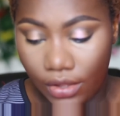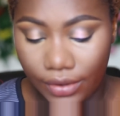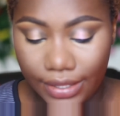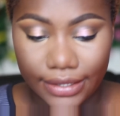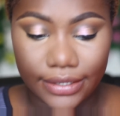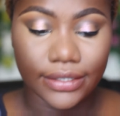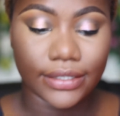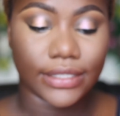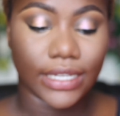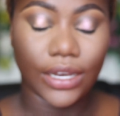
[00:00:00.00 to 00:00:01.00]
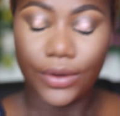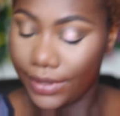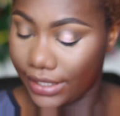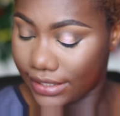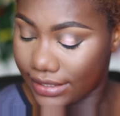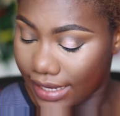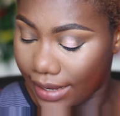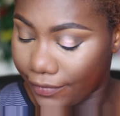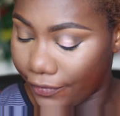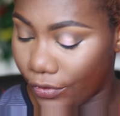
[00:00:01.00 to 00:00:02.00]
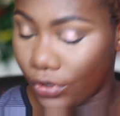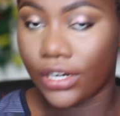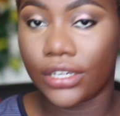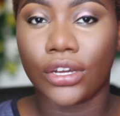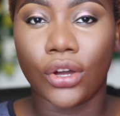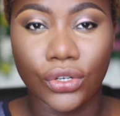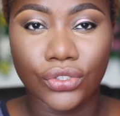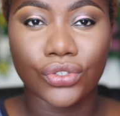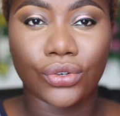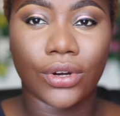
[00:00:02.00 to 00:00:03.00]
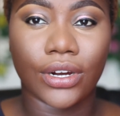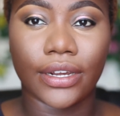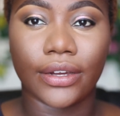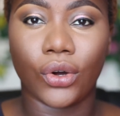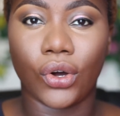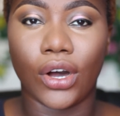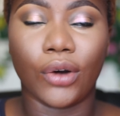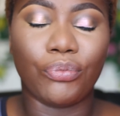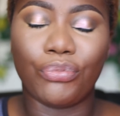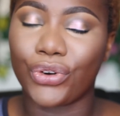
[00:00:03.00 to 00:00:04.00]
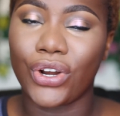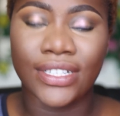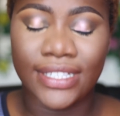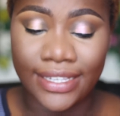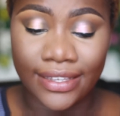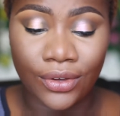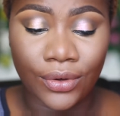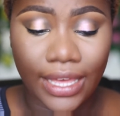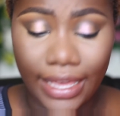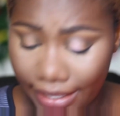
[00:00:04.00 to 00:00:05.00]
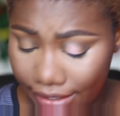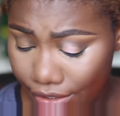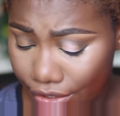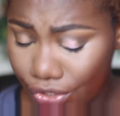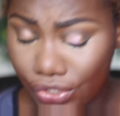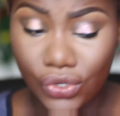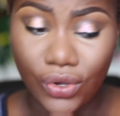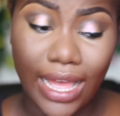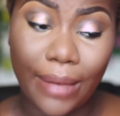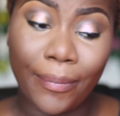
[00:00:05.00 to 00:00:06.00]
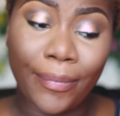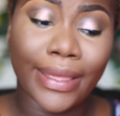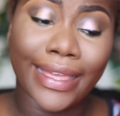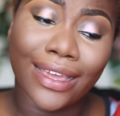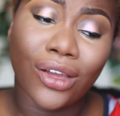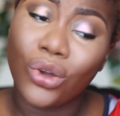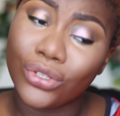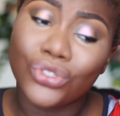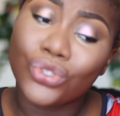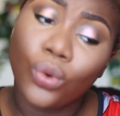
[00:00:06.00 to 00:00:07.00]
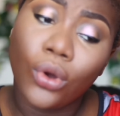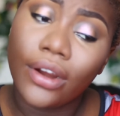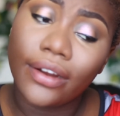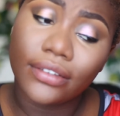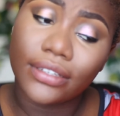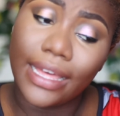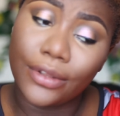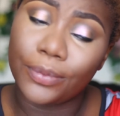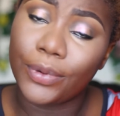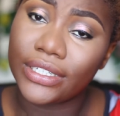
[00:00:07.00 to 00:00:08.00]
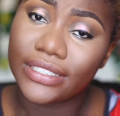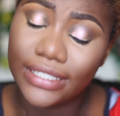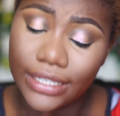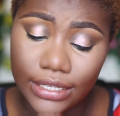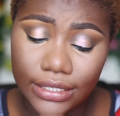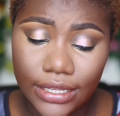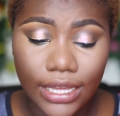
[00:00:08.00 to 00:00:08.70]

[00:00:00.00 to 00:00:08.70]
Okay, now it's time for contour or bronzing. Okay, so I'm a contour kind of person